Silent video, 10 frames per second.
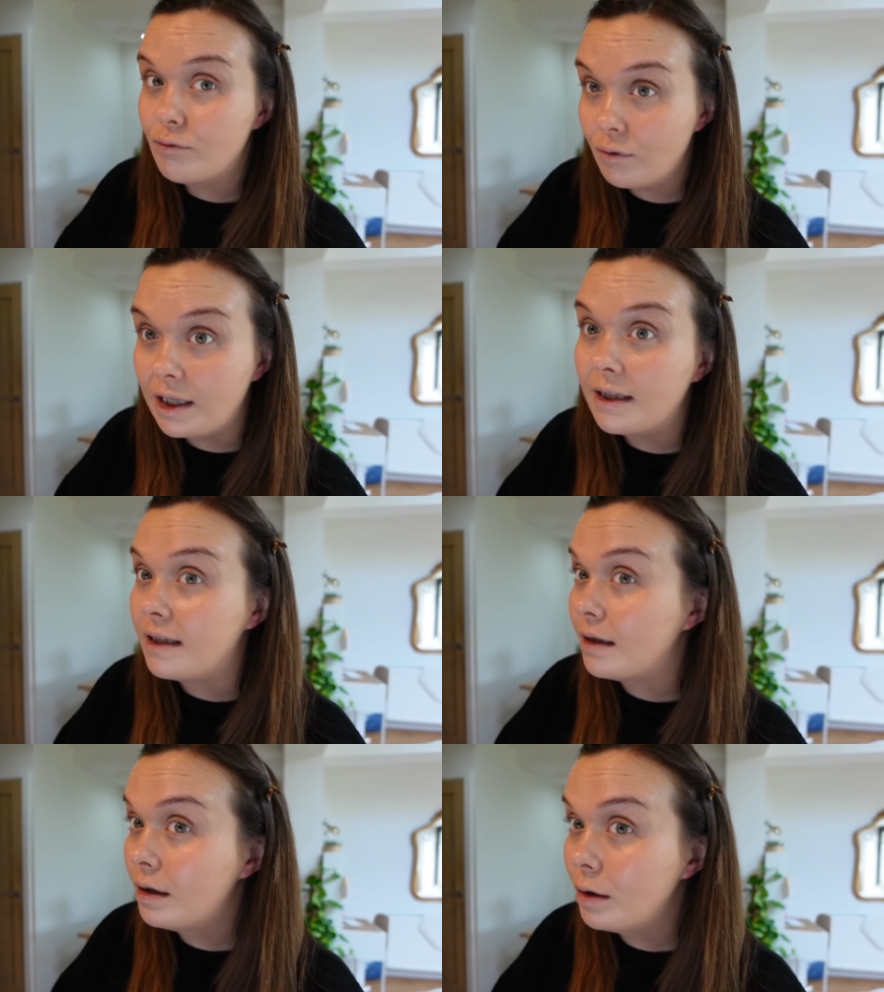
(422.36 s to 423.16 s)

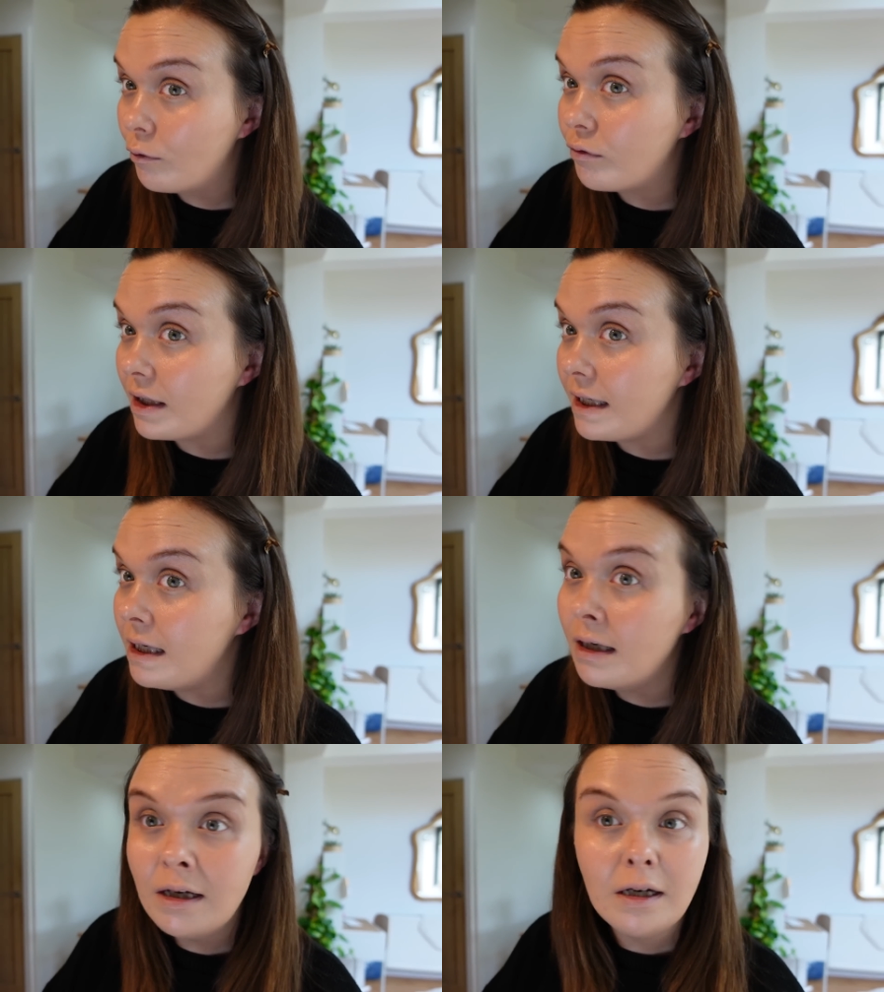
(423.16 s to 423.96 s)
really
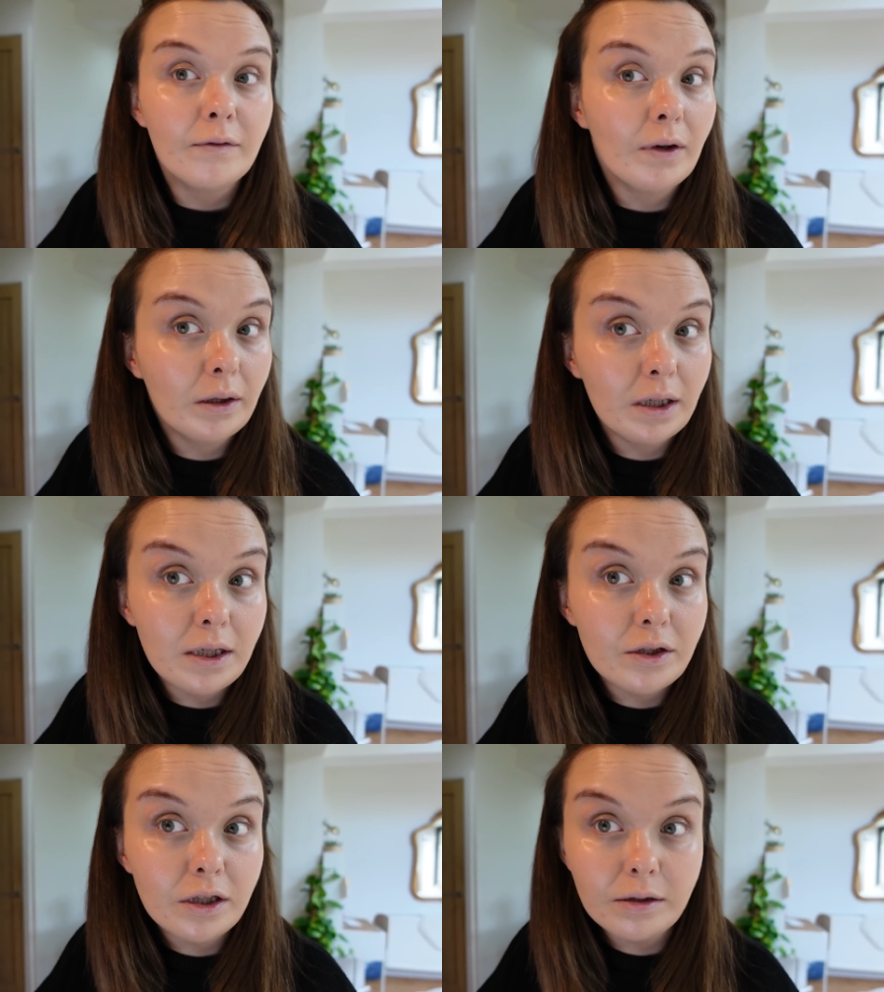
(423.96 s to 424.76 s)
lovely
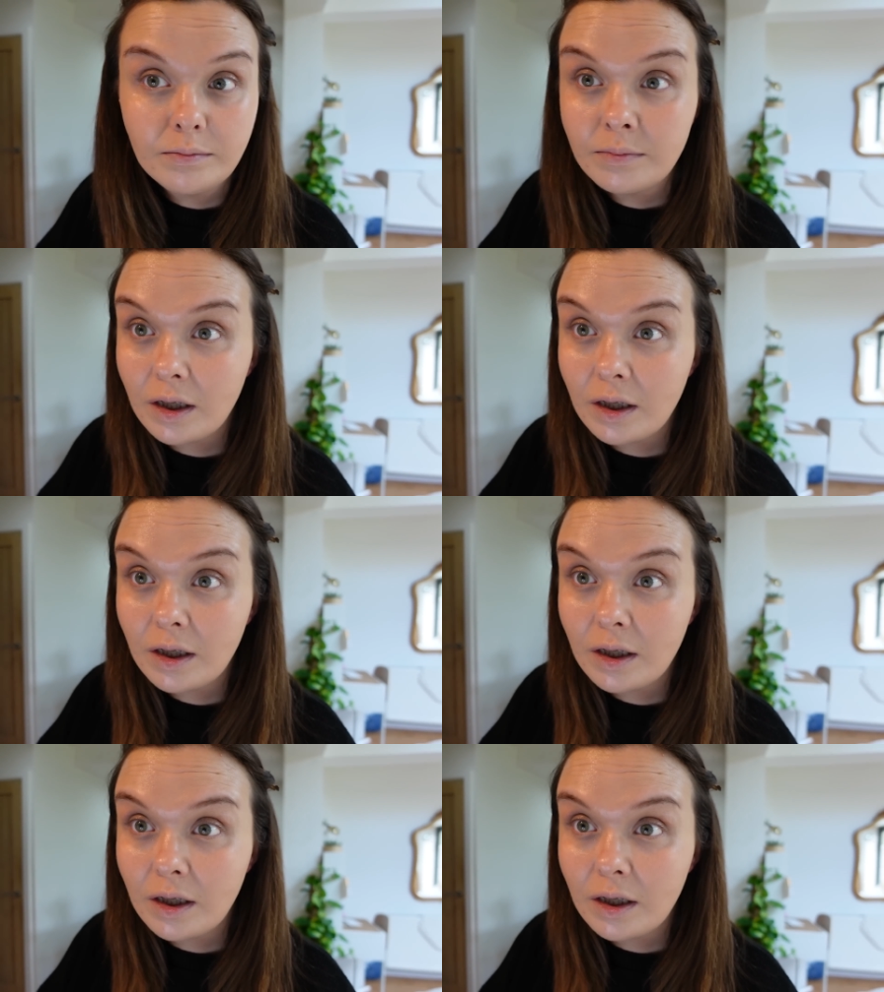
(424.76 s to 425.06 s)
foundation.